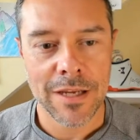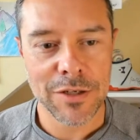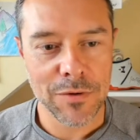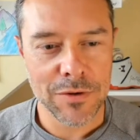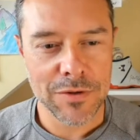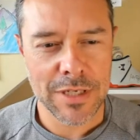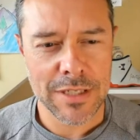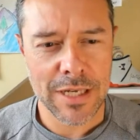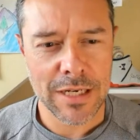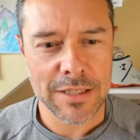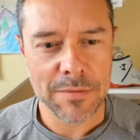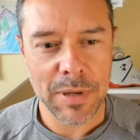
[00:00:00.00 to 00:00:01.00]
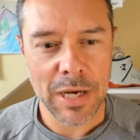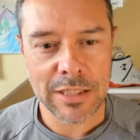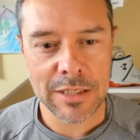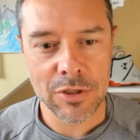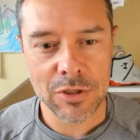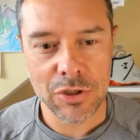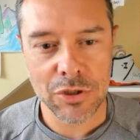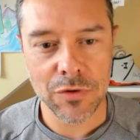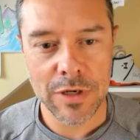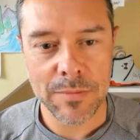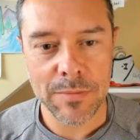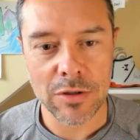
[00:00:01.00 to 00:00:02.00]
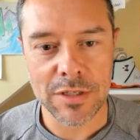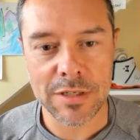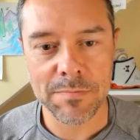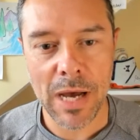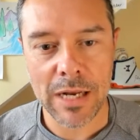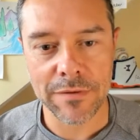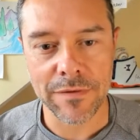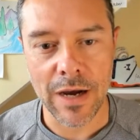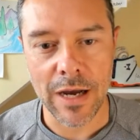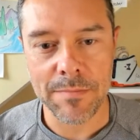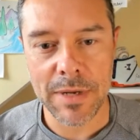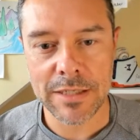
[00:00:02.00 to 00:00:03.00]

Interrose, he said, is it possible to stream on Spotify?